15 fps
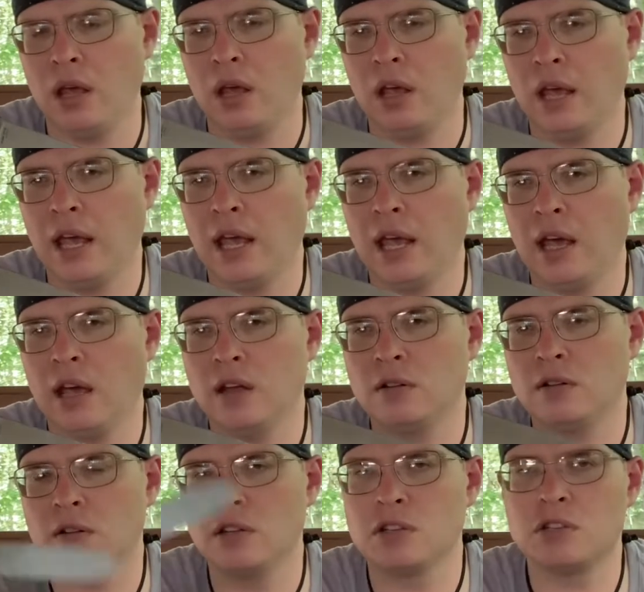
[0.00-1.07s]

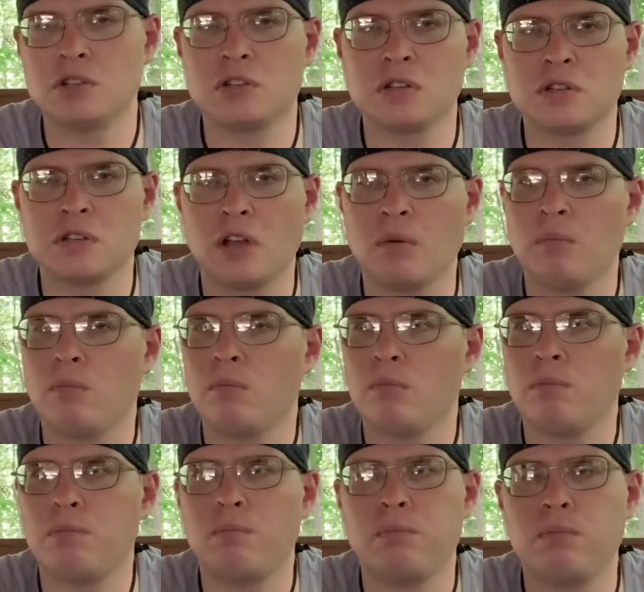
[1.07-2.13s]
And this is just
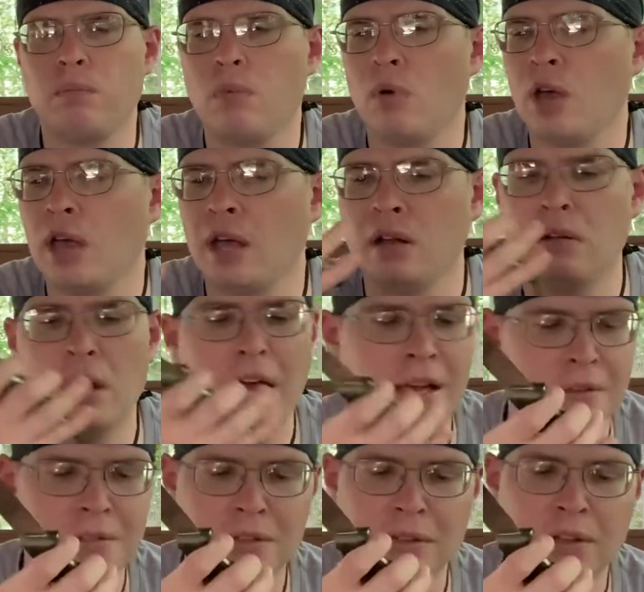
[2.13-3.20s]
an
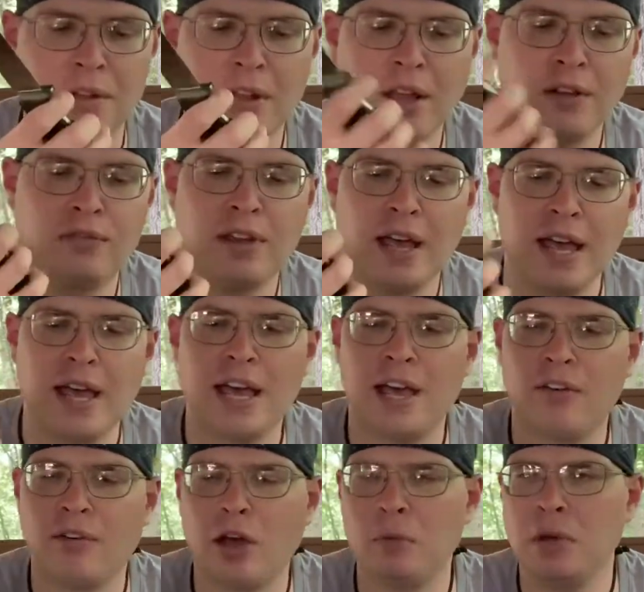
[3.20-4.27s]
excellent knife to
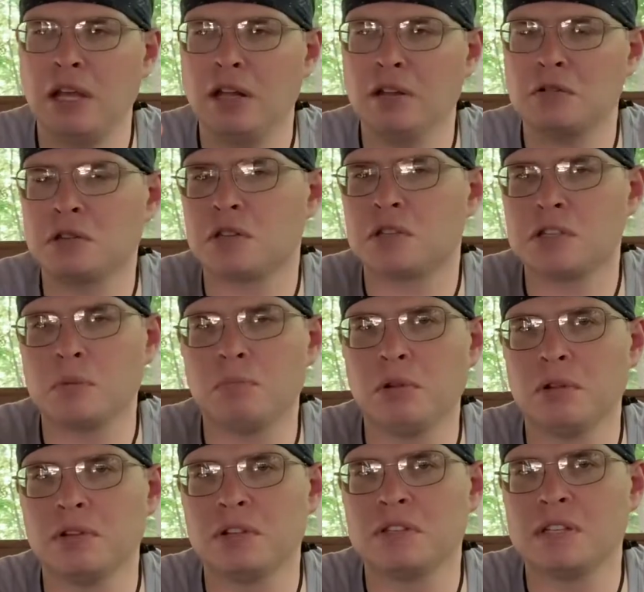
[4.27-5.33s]
have. I mean, it's a
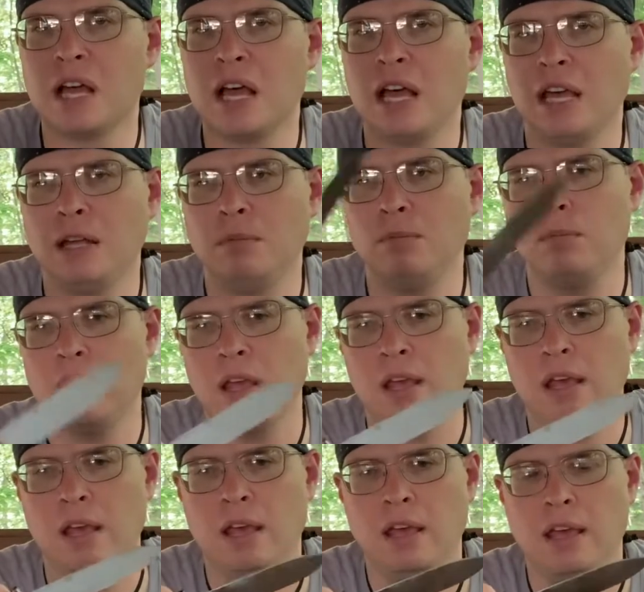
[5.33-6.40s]
simple design.
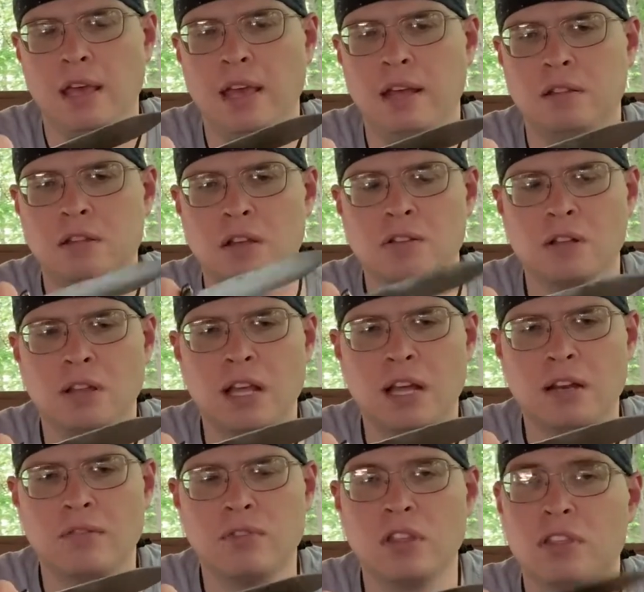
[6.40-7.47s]
It does a
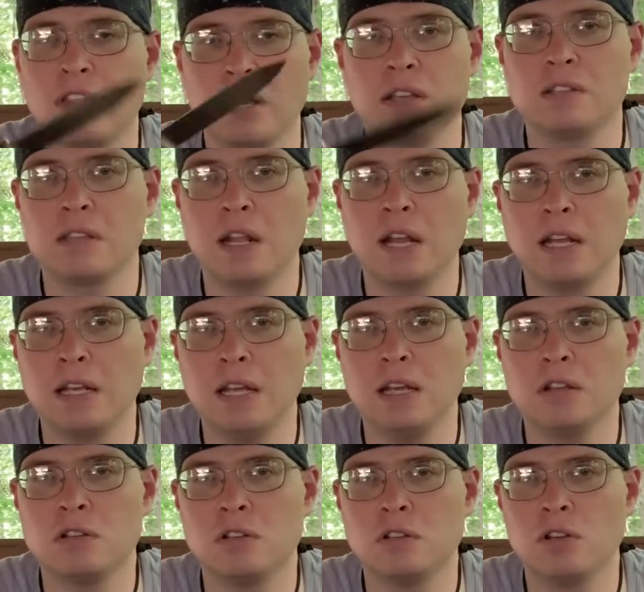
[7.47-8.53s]
lot of the things that I need
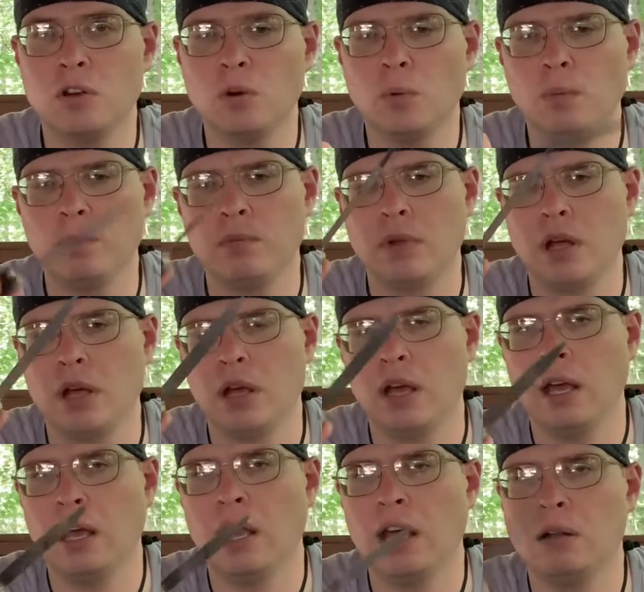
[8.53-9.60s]
it to do.
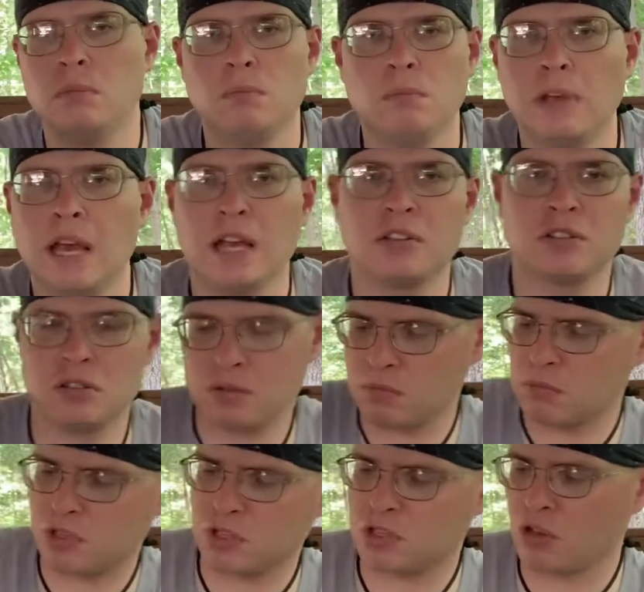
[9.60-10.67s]
And yeah, it's
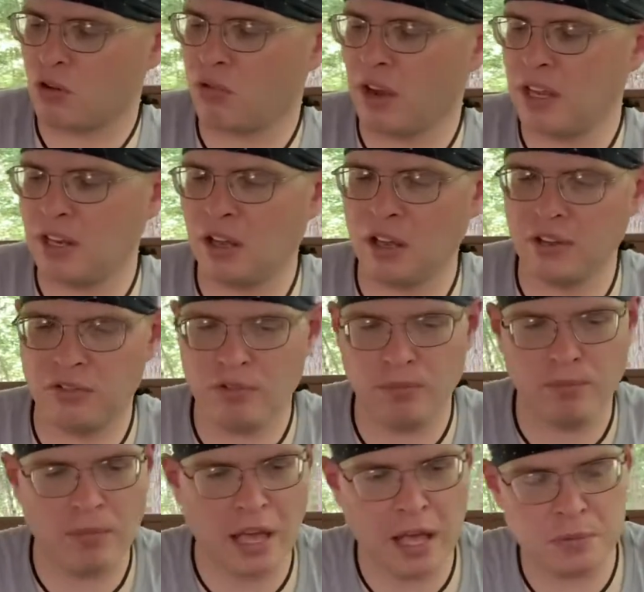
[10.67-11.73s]
just a great knife.
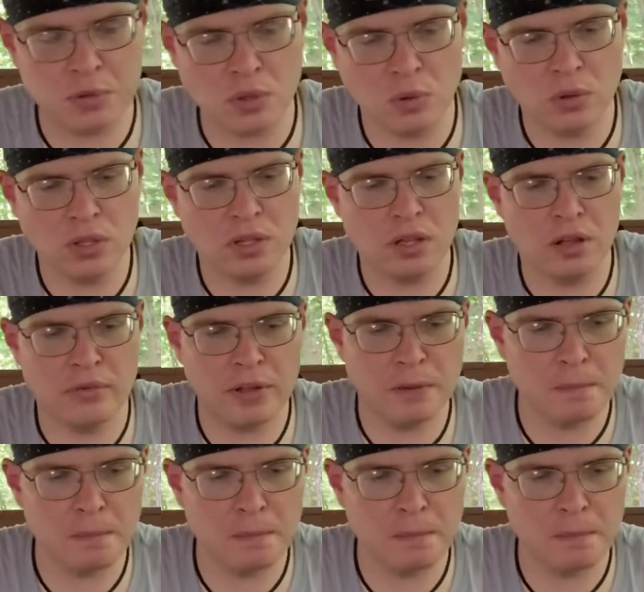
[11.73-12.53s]
Absolutely love it.